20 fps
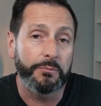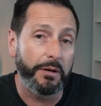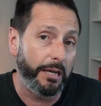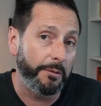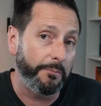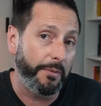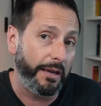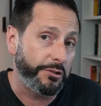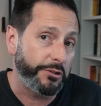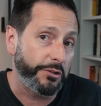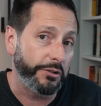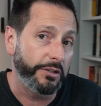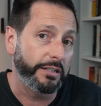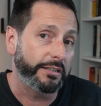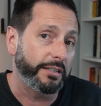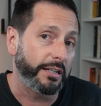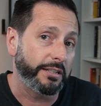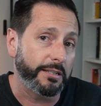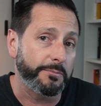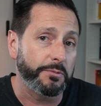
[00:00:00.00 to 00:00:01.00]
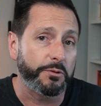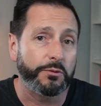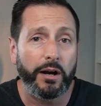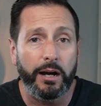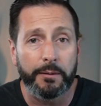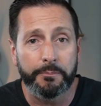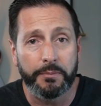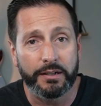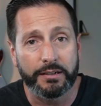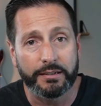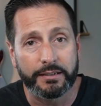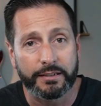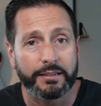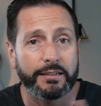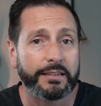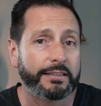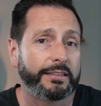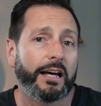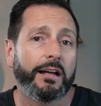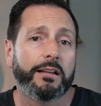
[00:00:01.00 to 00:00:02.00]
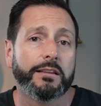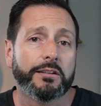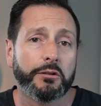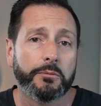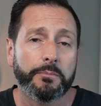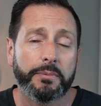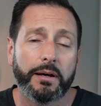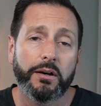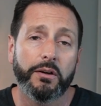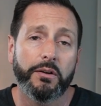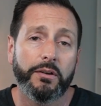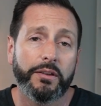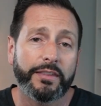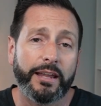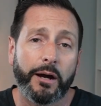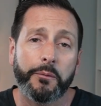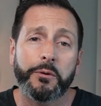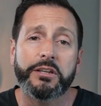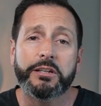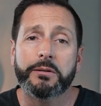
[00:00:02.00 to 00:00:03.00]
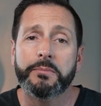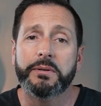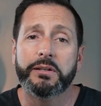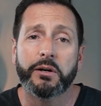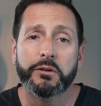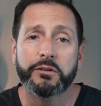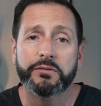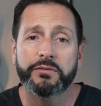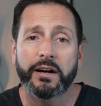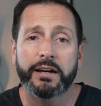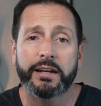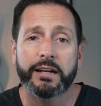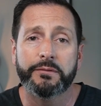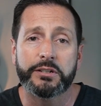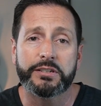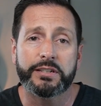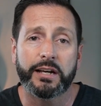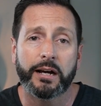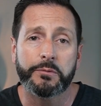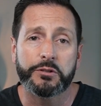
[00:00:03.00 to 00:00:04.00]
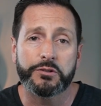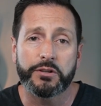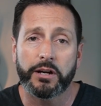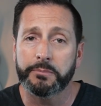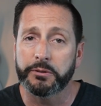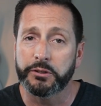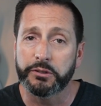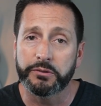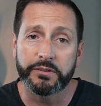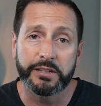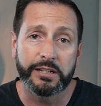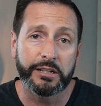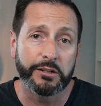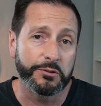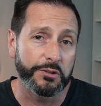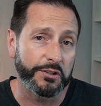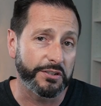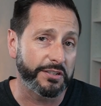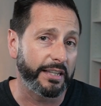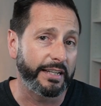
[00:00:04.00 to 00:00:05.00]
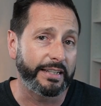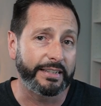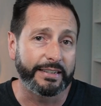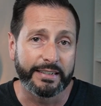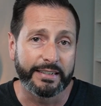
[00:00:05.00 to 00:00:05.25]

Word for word: Bay, make sure you hit that subscribe button and click that little bell. That way you can be notified every time we drop a new video just like